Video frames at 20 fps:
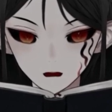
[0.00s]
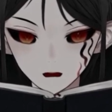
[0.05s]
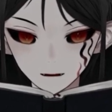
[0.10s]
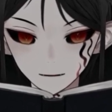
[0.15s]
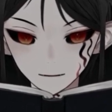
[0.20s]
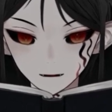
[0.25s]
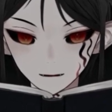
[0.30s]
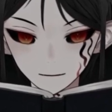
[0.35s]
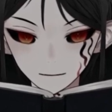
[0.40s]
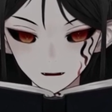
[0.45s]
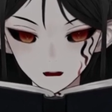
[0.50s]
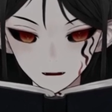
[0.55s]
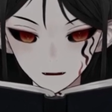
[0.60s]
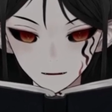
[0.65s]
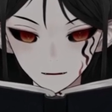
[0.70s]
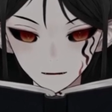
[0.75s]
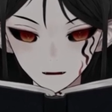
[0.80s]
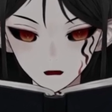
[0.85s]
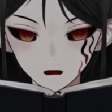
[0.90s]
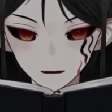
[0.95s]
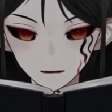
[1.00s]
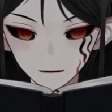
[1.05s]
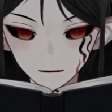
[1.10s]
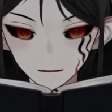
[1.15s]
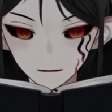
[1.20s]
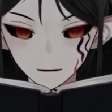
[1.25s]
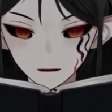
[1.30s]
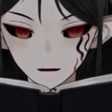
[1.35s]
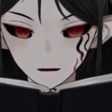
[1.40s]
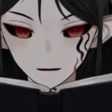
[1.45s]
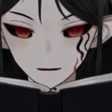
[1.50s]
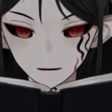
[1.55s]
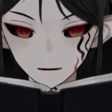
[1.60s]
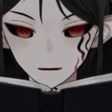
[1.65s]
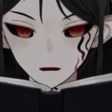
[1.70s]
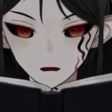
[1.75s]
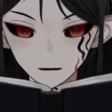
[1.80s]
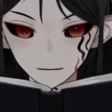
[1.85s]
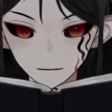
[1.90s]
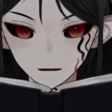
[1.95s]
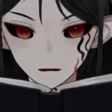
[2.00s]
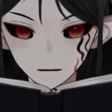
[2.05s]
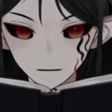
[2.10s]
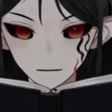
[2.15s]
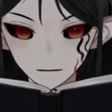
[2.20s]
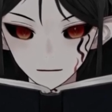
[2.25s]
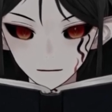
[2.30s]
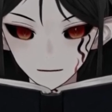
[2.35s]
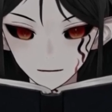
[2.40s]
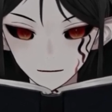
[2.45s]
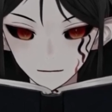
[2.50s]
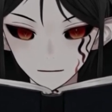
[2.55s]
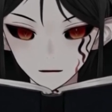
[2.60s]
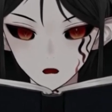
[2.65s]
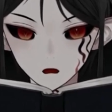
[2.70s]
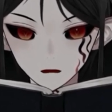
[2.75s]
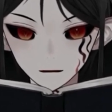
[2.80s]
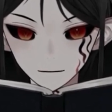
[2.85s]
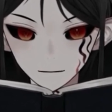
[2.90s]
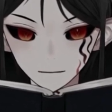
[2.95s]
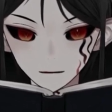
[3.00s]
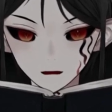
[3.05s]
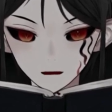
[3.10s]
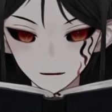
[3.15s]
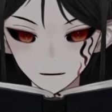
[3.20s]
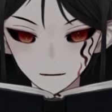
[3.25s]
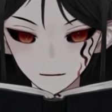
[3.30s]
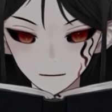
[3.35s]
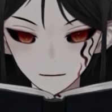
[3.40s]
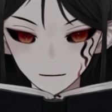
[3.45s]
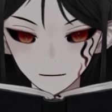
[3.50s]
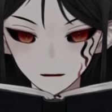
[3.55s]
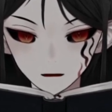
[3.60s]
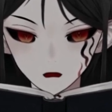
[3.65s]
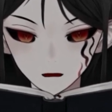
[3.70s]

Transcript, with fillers: and as I lunged, he jumped over a small fence